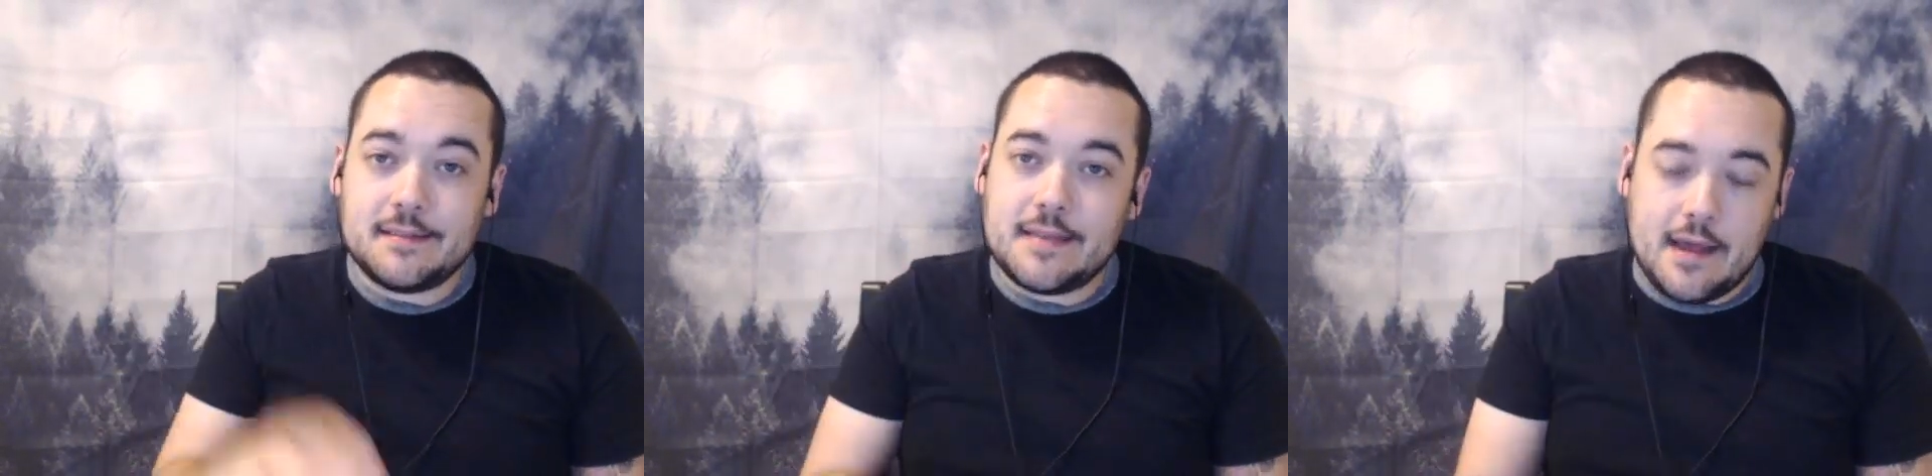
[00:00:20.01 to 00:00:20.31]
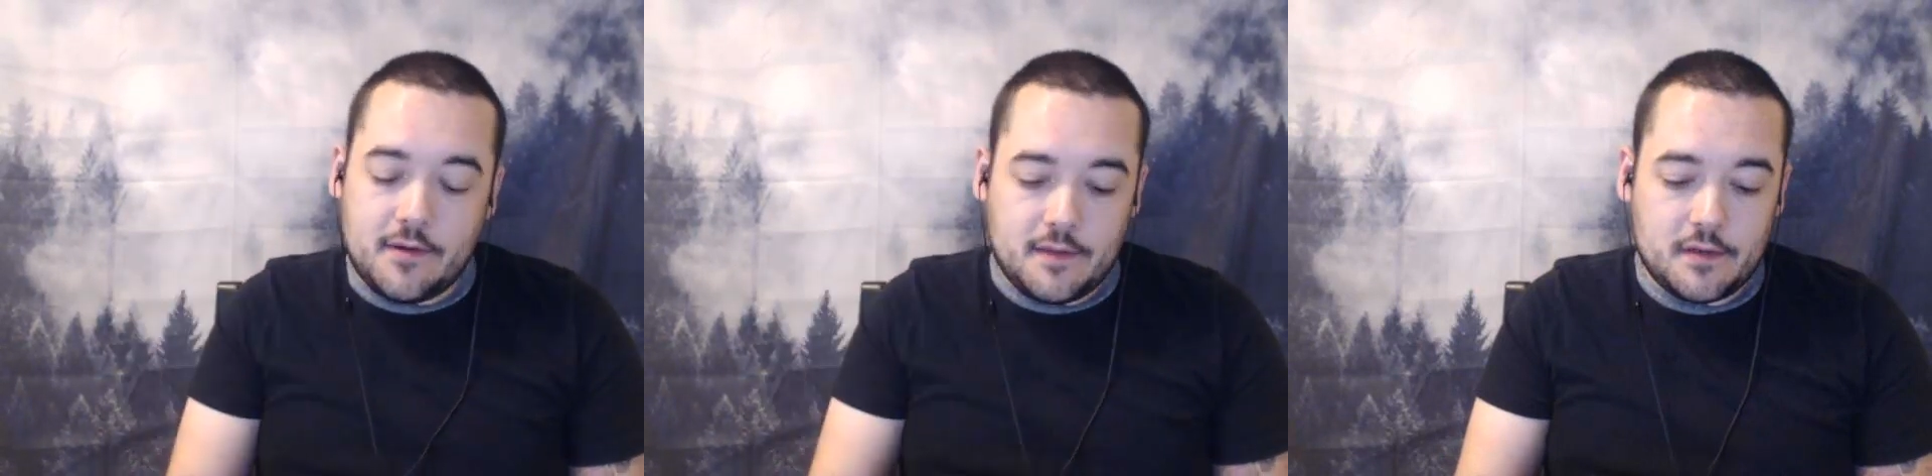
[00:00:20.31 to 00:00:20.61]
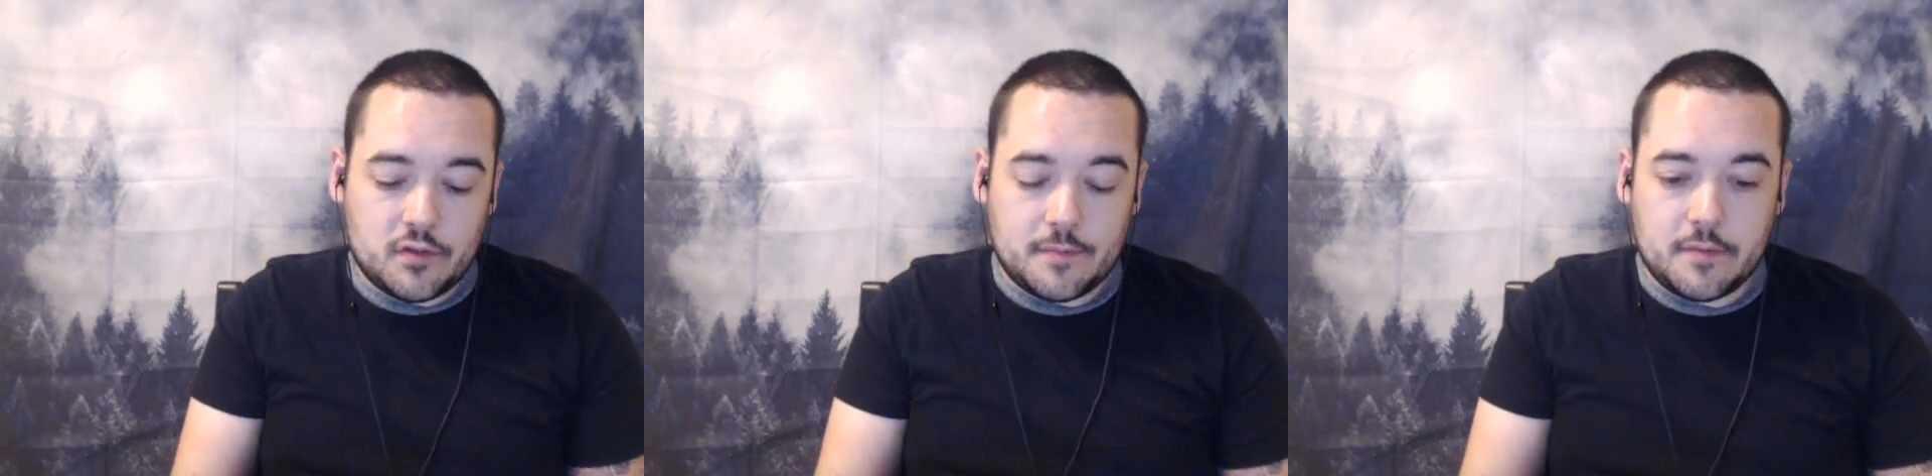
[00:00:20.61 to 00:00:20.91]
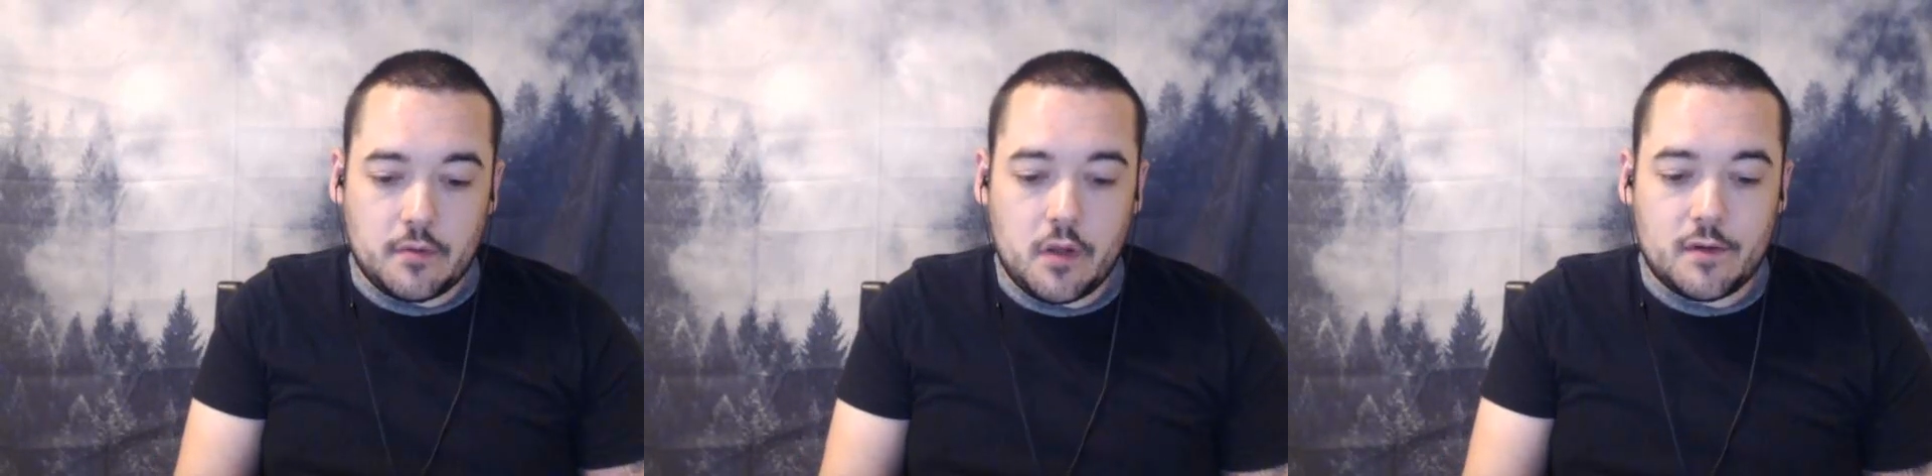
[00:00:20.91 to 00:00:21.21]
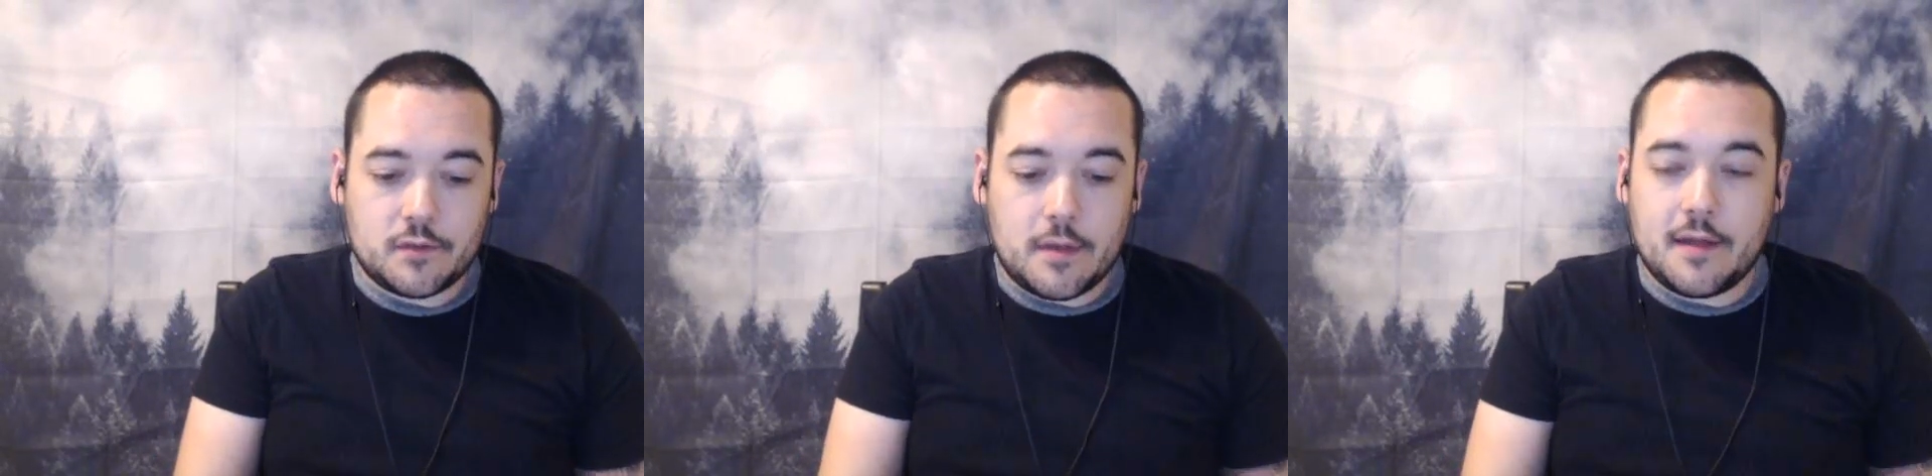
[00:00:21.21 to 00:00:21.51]
down in the description below
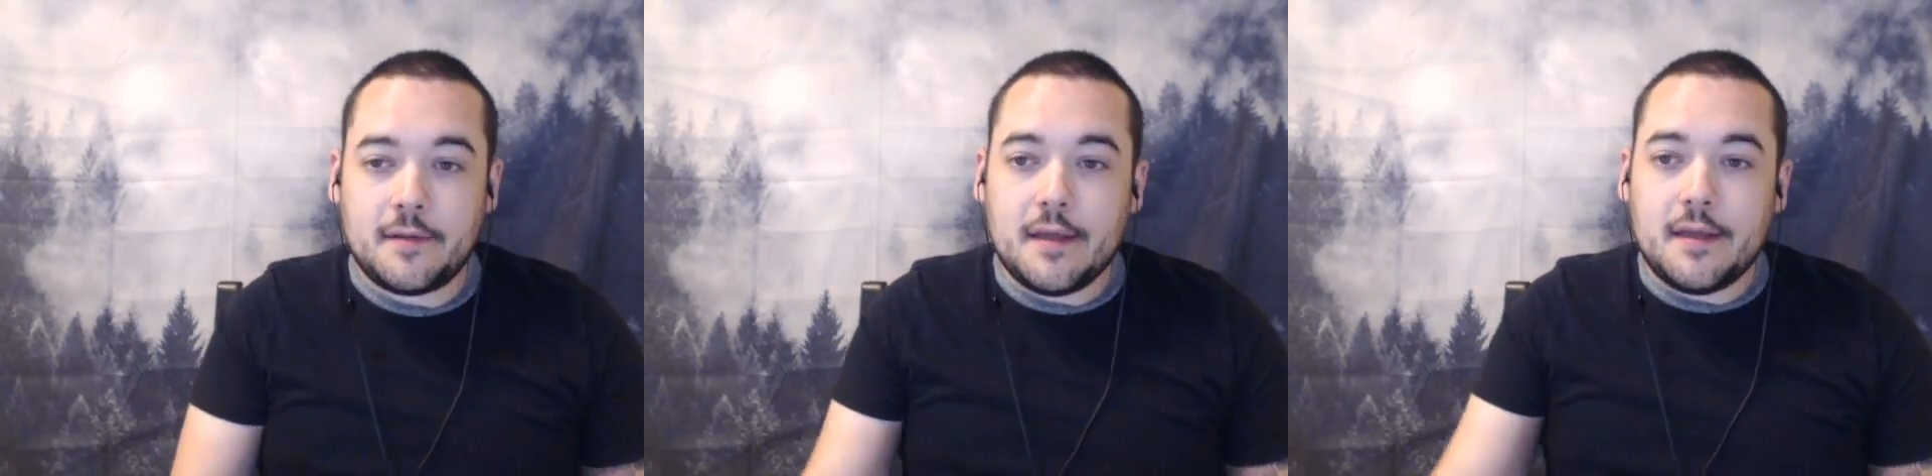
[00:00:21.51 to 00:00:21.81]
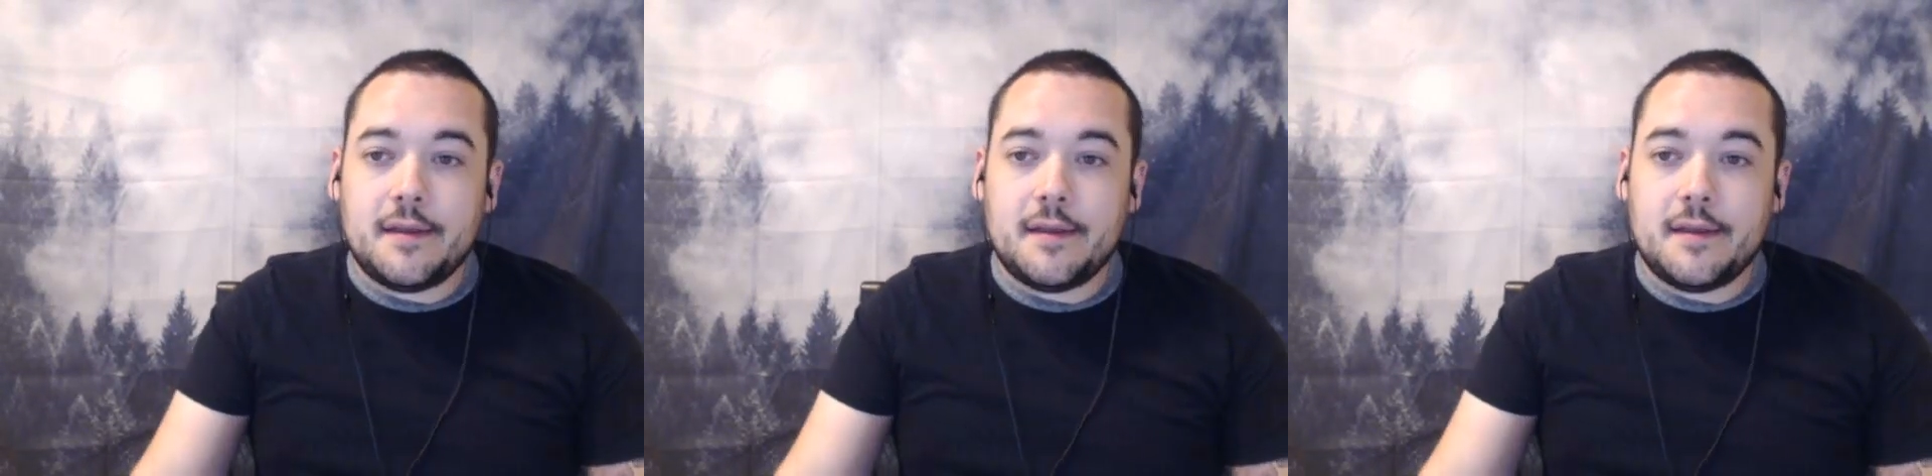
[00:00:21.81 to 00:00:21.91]
as well